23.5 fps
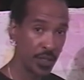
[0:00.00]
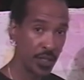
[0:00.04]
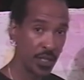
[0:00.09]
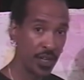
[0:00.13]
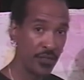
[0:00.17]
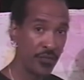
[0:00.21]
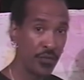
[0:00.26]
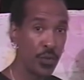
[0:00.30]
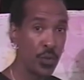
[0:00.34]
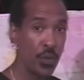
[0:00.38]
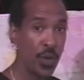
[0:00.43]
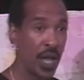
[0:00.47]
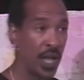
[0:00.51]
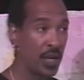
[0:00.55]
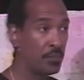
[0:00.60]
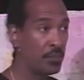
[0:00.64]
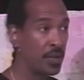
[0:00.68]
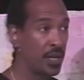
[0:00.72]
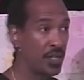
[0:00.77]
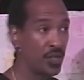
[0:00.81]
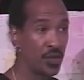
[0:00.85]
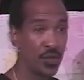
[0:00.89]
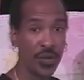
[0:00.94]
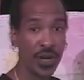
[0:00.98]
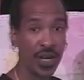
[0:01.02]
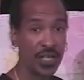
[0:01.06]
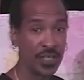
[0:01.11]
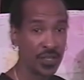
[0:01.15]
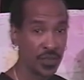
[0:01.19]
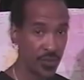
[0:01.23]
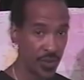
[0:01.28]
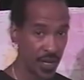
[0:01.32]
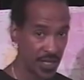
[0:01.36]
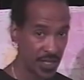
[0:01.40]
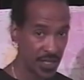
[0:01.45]
if you had been
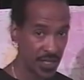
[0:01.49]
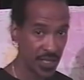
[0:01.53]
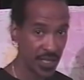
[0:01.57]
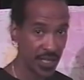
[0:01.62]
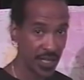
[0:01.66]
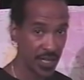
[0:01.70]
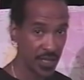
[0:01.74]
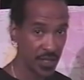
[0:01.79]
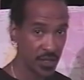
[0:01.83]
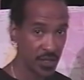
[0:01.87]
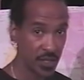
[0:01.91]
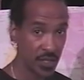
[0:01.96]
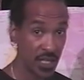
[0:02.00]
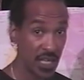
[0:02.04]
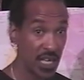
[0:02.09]
transgressed against,